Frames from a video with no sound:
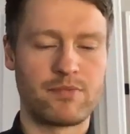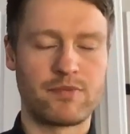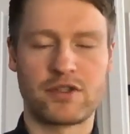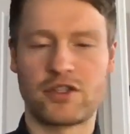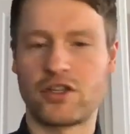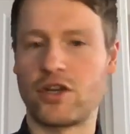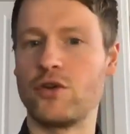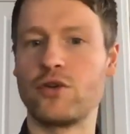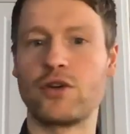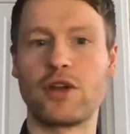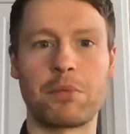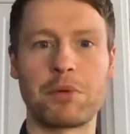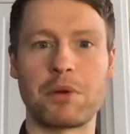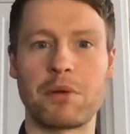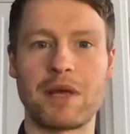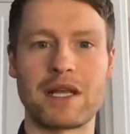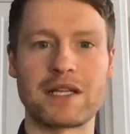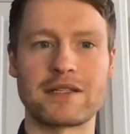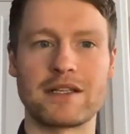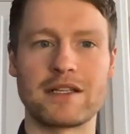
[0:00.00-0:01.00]
two
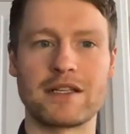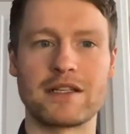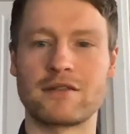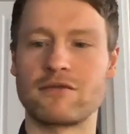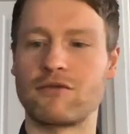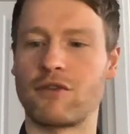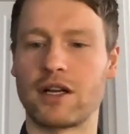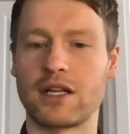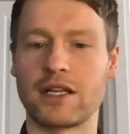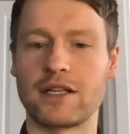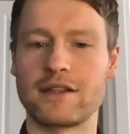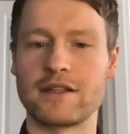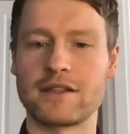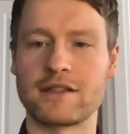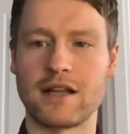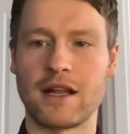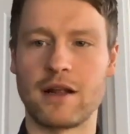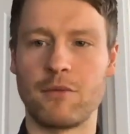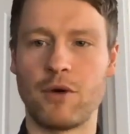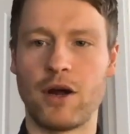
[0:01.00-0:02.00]
WMSs running in the
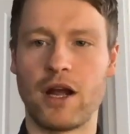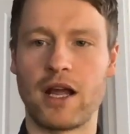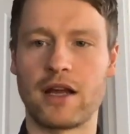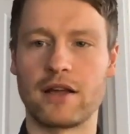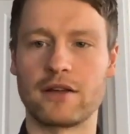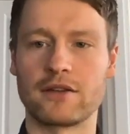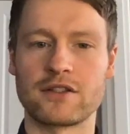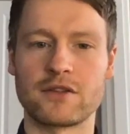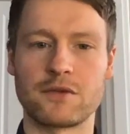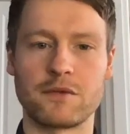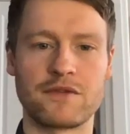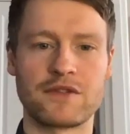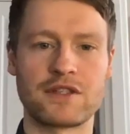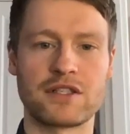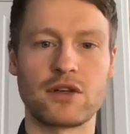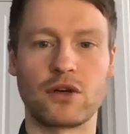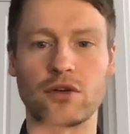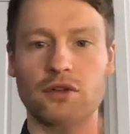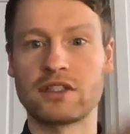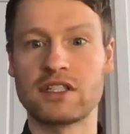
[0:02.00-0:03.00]
same warehouse with
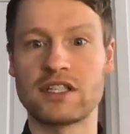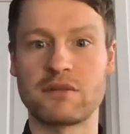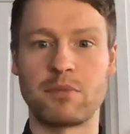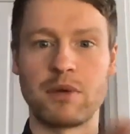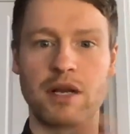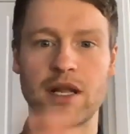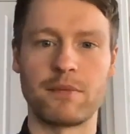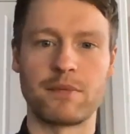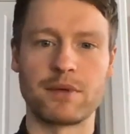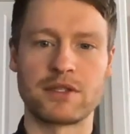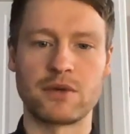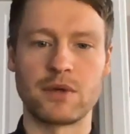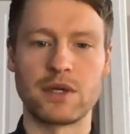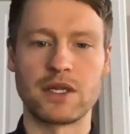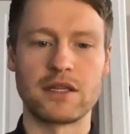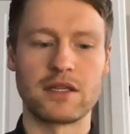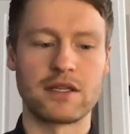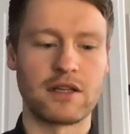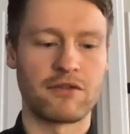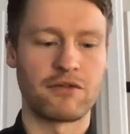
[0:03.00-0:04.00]
stock split between
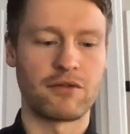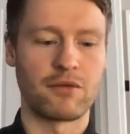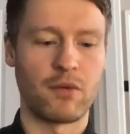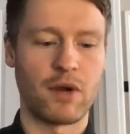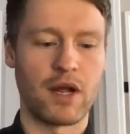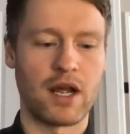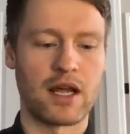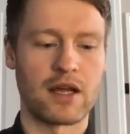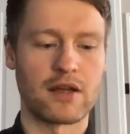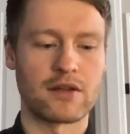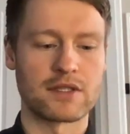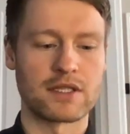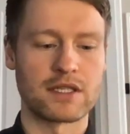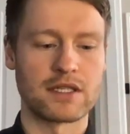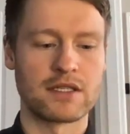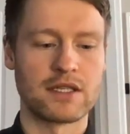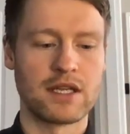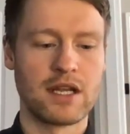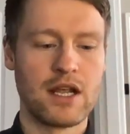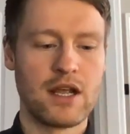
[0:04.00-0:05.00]
the different
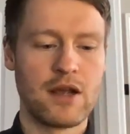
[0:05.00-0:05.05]
warehouses.